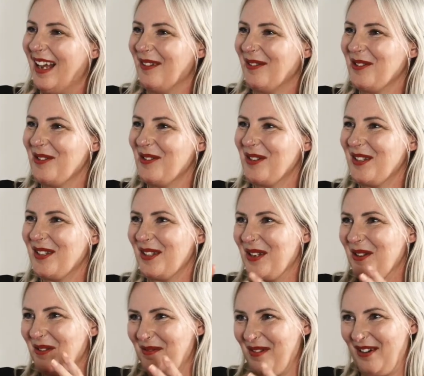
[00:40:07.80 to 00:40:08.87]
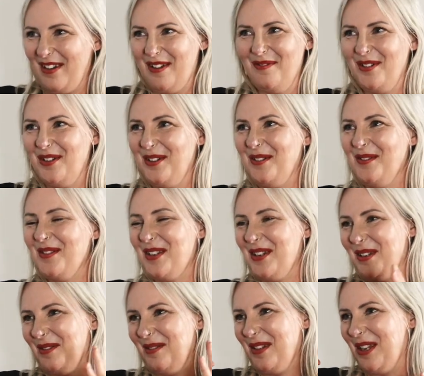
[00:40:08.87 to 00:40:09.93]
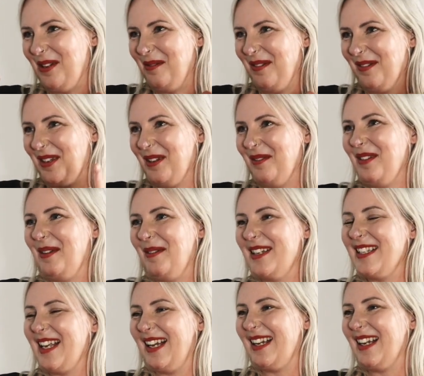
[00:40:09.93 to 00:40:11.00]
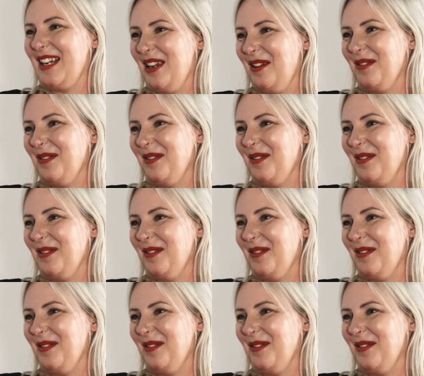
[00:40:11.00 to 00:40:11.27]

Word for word: And of course, you're very involved. You you you know exactly.